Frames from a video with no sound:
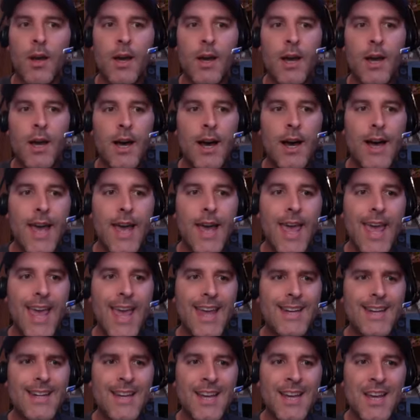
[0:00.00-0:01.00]

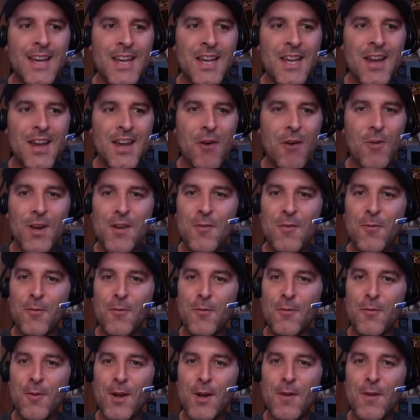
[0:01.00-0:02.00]
And you know,
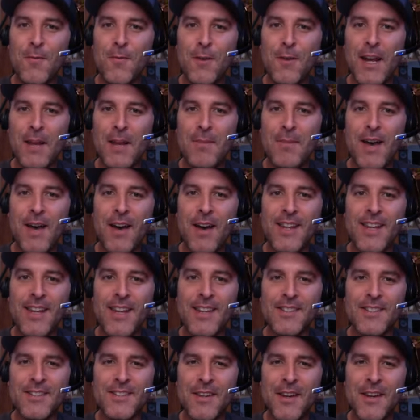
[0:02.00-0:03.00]
what you forget about
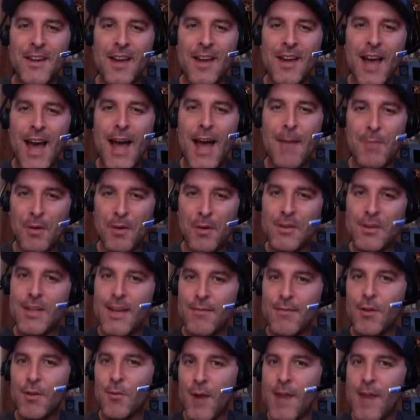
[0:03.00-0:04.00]
is I
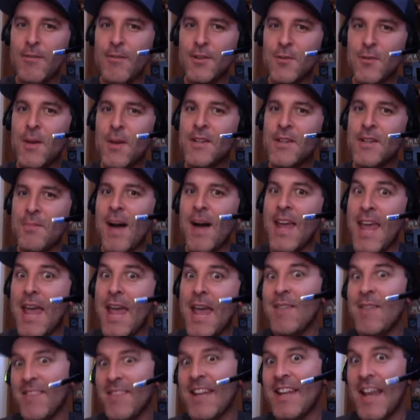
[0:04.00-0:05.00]
believe the Ravens went to
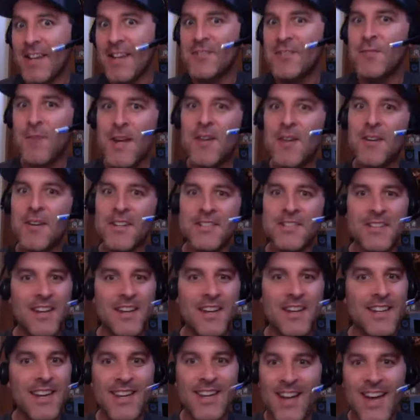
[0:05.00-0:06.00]
Miami the next week on a
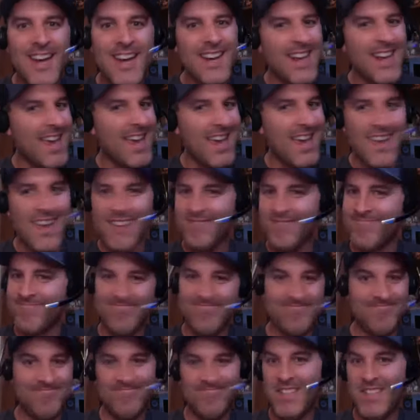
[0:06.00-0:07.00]
Sunday night and
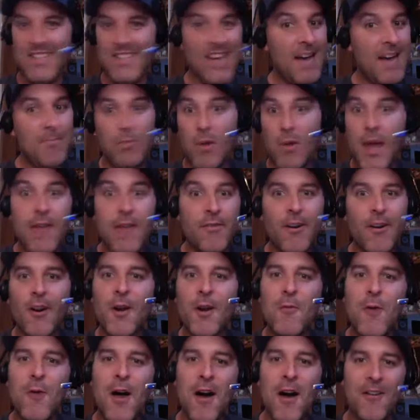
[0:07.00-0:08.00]
did not play
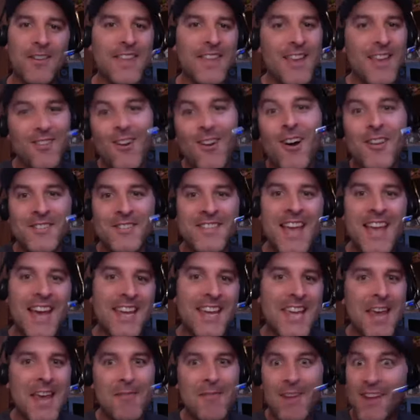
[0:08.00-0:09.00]
very well, and they lost that
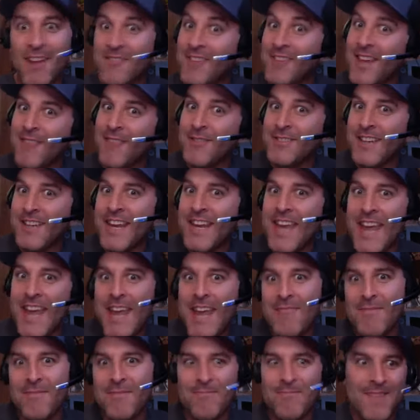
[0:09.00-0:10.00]
game. And it was a
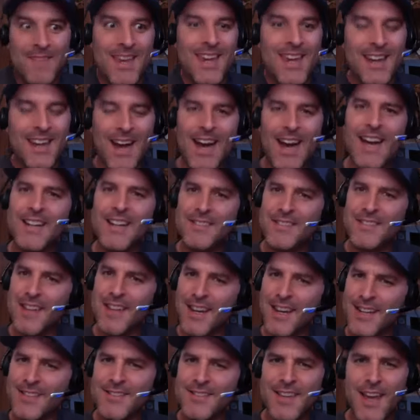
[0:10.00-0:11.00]
game, in
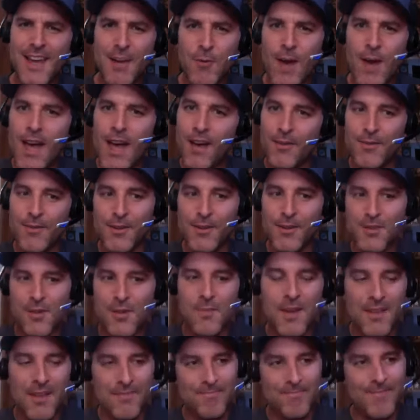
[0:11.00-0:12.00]
hindsight, it's like, wow, you're talking
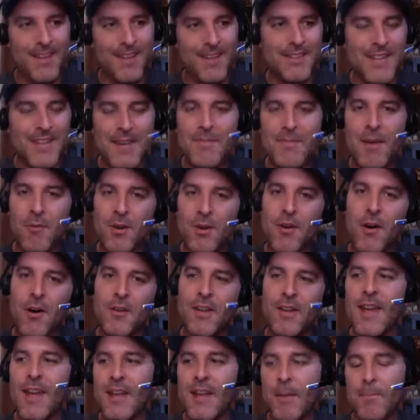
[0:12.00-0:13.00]
about a team that would
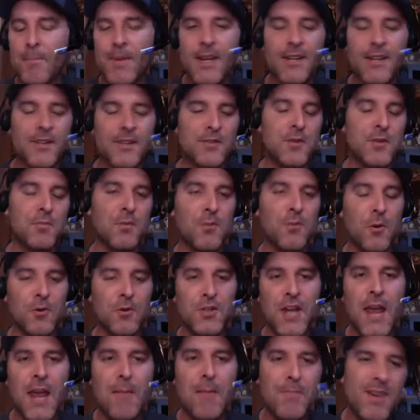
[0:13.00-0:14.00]
end up being a Super Bowl
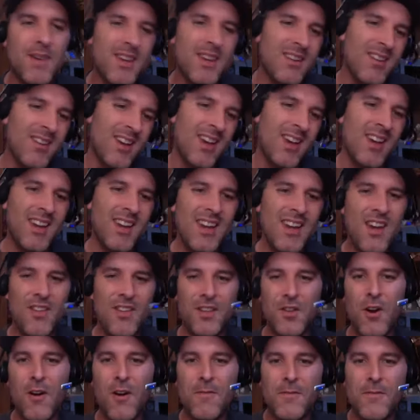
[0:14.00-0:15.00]
champion. Yeah, the
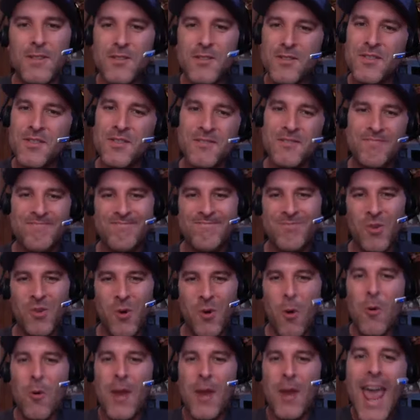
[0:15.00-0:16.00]
Dolphins
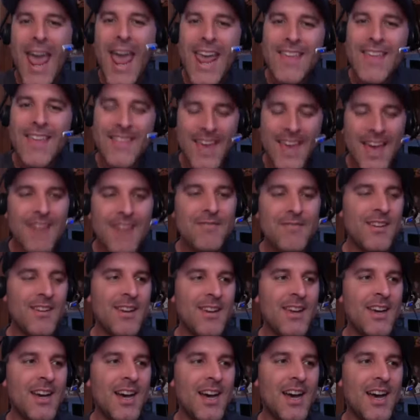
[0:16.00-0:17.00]
were okay then.
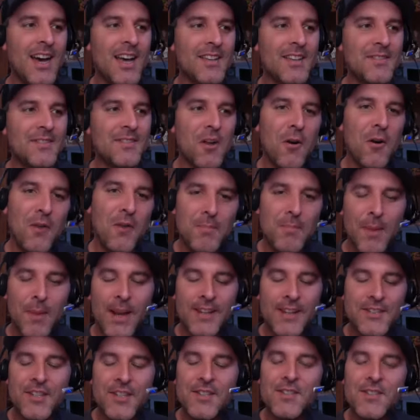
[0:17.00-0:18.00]
But
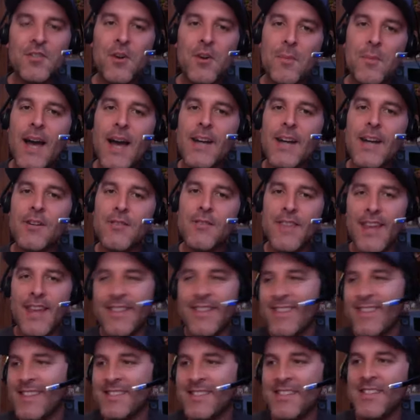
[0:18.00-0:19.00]
it's just a reminder that
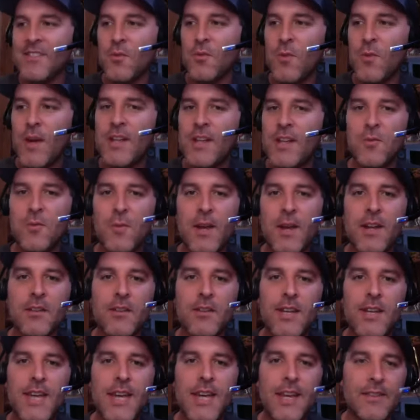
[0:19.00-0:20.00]
this is a week-to-week
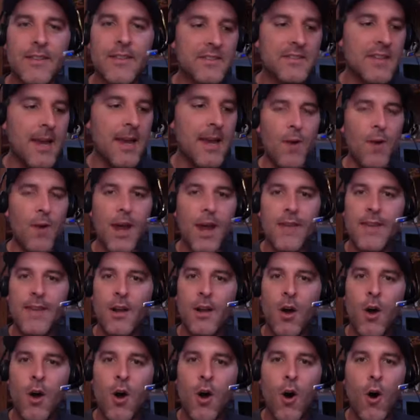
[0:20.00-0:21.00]
league. In the same that
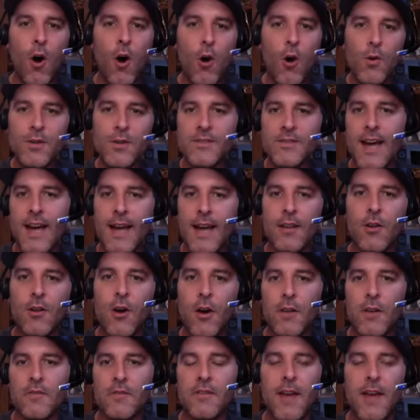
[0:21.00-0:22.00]
all was not
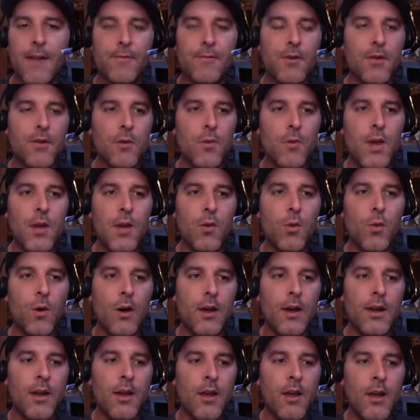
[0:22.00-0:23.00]
lost after the week
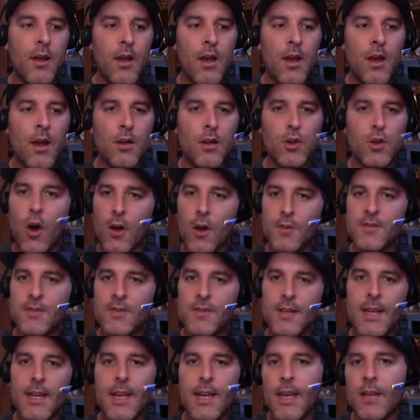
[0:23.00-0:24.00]
one loss
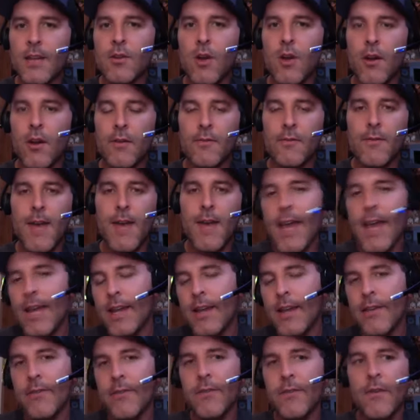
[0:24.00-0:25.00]
in Las
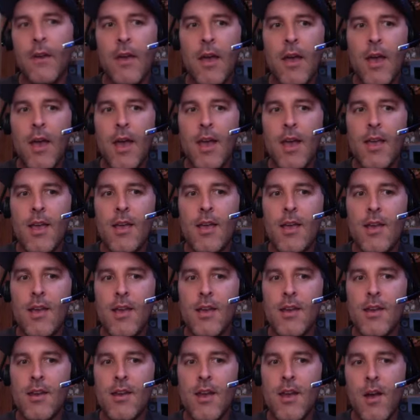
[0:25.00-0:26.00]
Vegas,
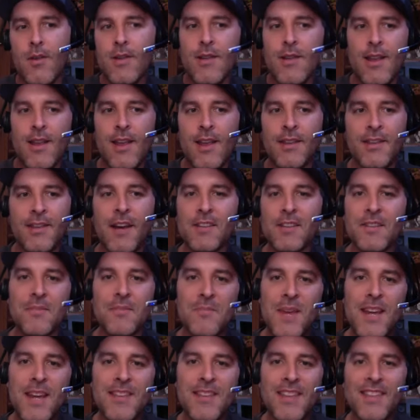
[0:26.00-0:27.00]
it doesn't
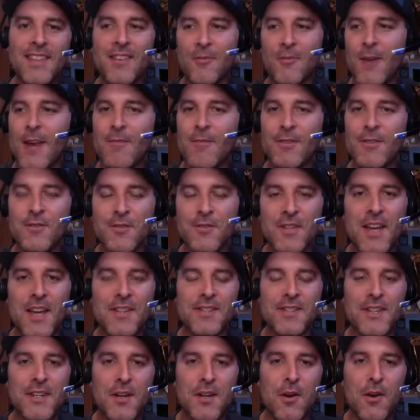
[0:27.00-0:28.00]
mean that the Ravens are
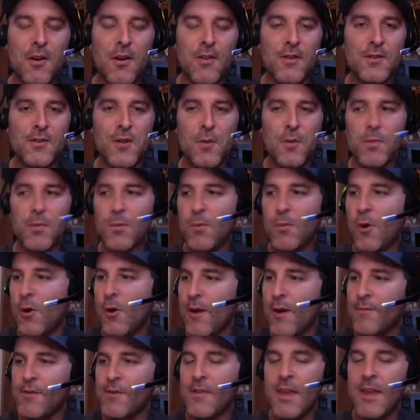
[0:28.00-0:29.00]
destined to go to the Super Bowl
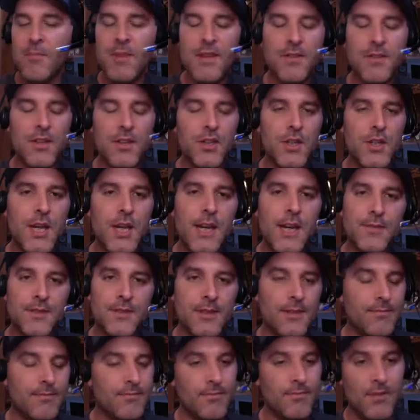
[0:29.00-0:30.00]
after they beat the Chiefs.
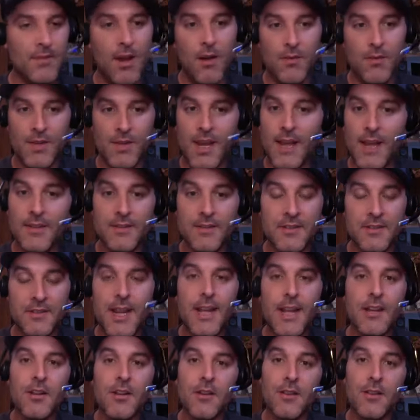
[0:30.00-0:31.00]
And you know, Kansas
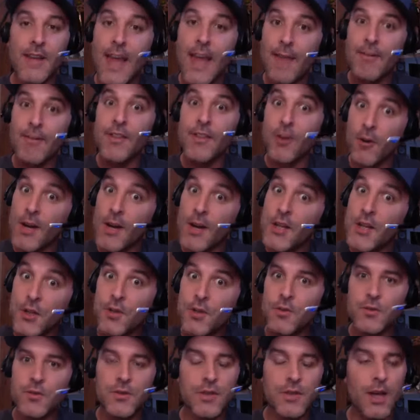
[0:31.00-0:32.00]
City clearly having their
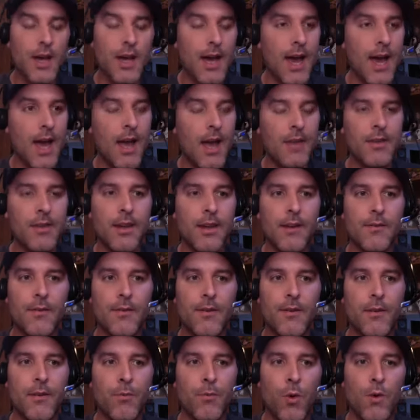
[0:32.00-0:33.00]
issues. I think it's
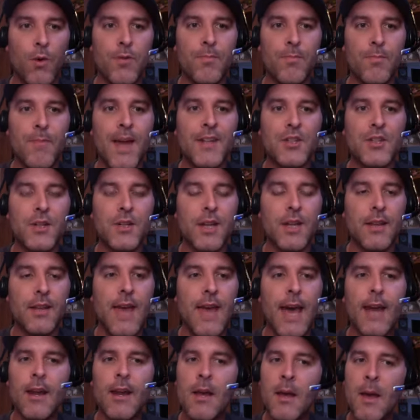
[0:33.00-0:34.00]
worth mentioning
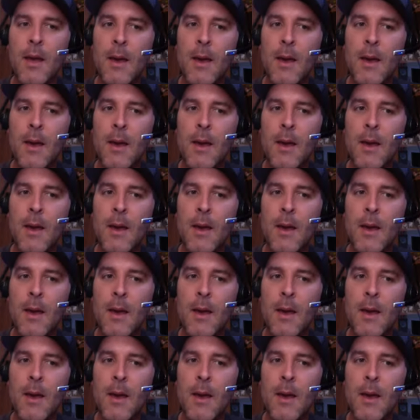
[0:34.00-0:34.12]
that.